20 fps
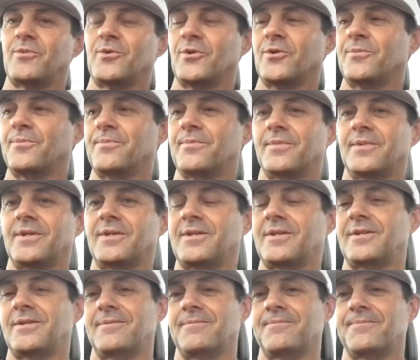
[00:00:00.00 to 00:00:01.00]
to him
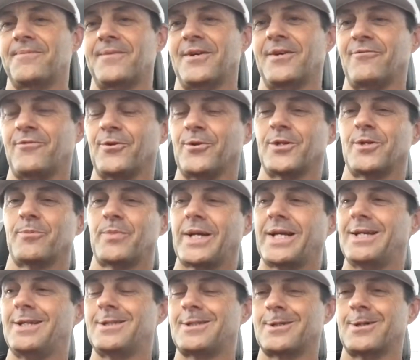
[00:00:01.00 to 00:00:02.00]
if you're into
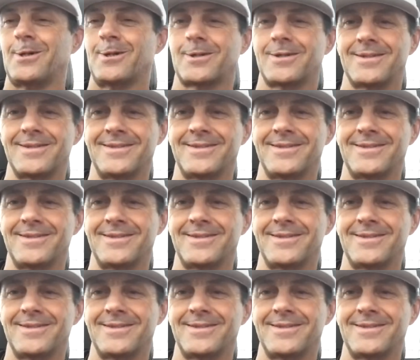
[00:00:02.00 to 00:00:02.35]
penny stock.